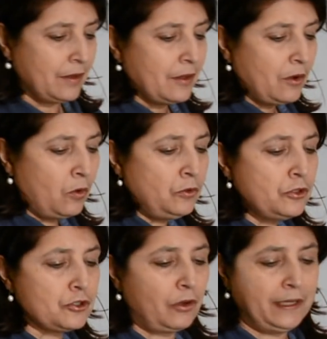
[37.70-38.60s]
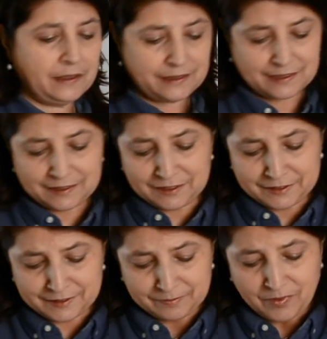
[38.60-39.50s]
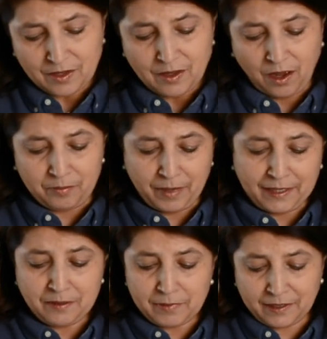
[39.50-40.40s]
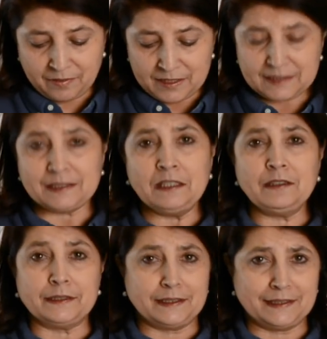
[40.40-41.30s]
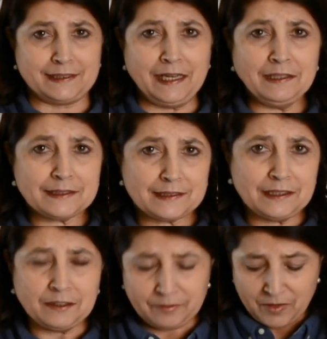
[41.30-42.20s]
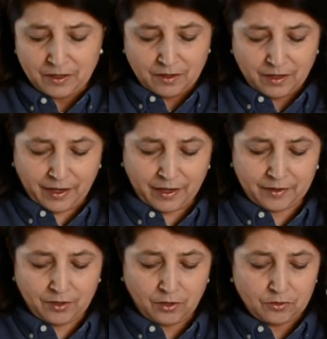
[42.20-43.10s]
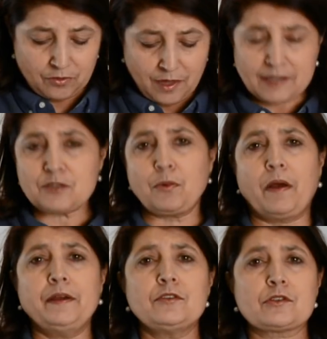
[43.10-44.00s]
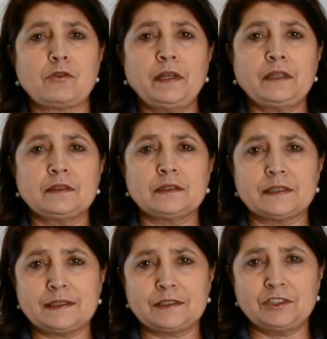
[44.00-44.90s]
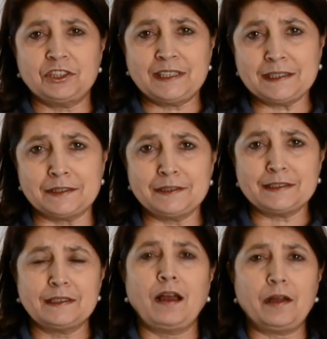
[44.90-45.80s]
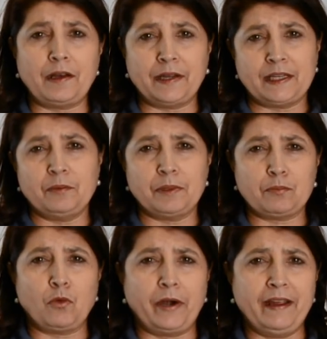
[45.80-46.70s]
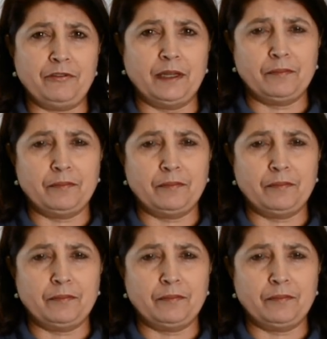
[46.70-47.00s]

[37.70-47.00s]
All the Zollingen scissors are made in this steel. It's a stainless steel, and that's why the Zollingen scissors are like a bit more heavy.